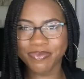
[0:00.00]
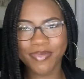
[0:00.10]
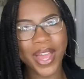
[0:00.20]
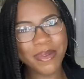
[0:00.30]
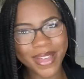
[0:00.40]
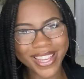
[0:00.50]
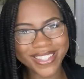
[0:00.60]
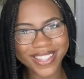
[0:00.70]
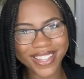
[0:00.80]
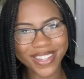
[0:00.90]
My
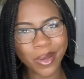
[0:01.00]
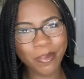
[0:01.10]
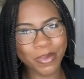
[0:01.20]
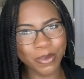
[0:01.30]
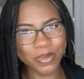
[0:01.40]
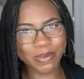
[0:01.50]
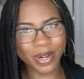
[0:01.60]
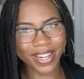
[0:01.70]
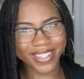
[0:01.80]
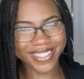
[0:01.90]
amazing poop spray.